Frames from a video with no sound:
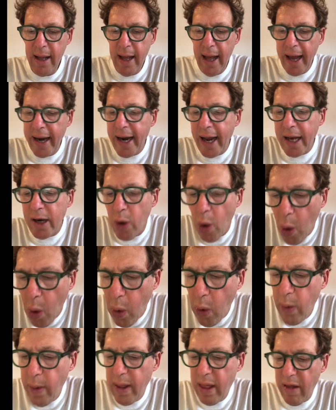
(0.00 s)
And I'd
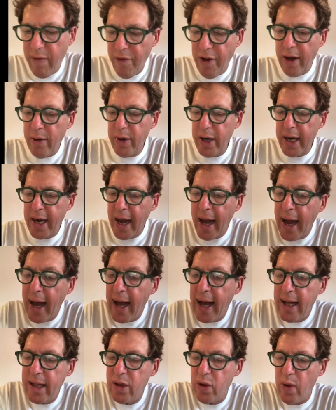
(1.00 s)
always found it
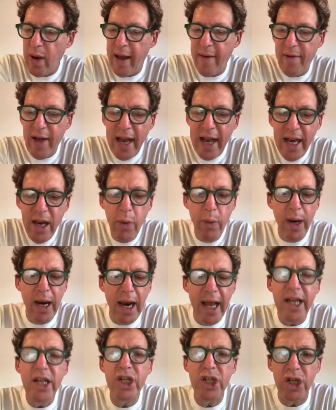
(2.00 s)
hard to have any
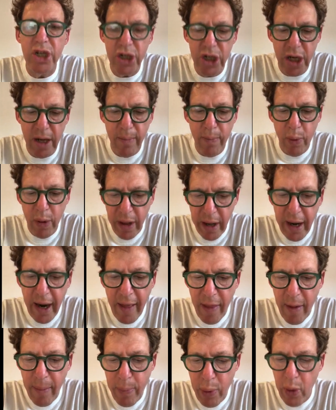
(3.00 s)
relationship with
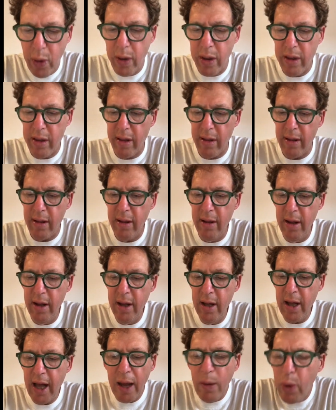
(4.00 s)
another person.
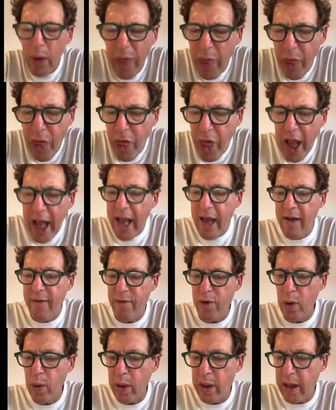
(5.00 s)
I wouldn't think of
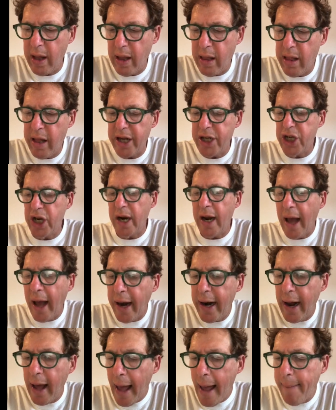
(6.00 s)
using such an
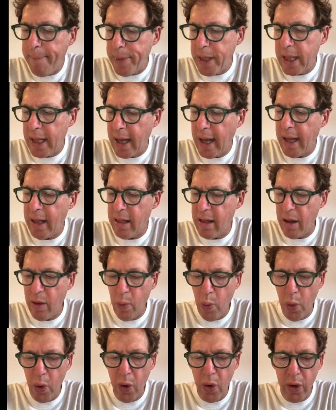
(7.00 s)
unappetizing
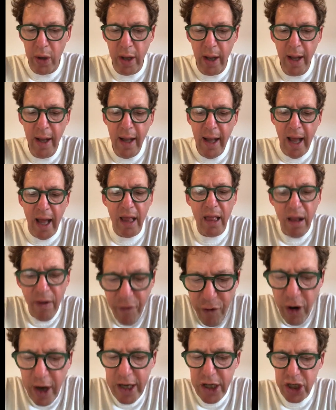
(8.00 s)
word as
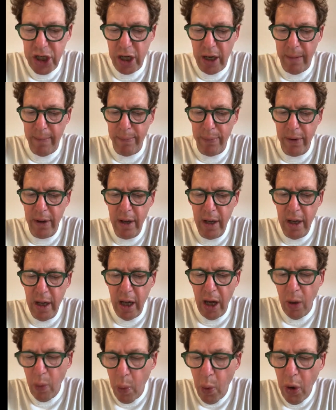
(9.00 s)
friendship,
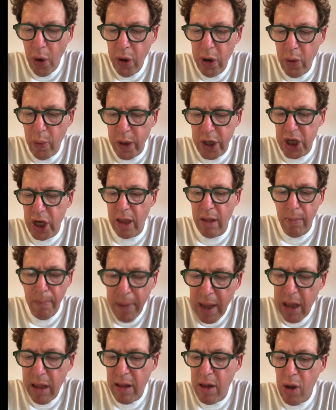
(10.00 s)
a word which is
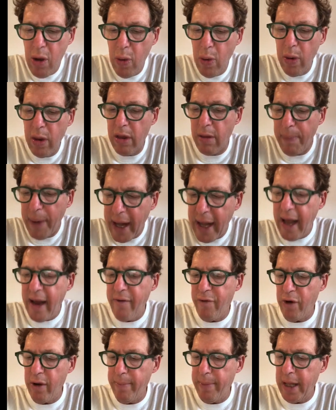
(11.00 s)
misused by
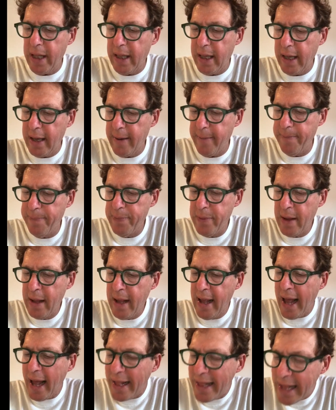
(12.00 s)
everybody.
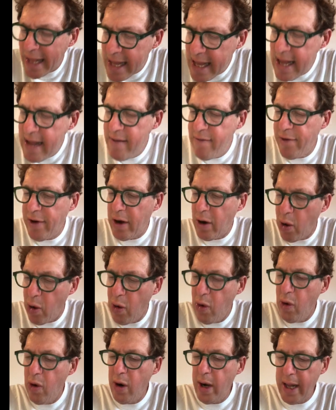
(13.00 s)
And even
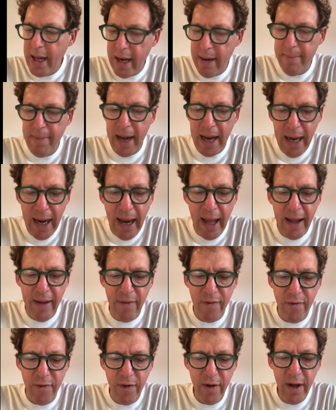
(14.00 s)
early in my
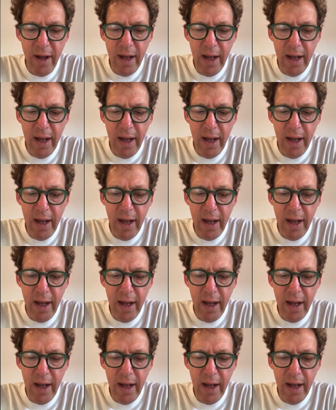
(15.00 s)
life,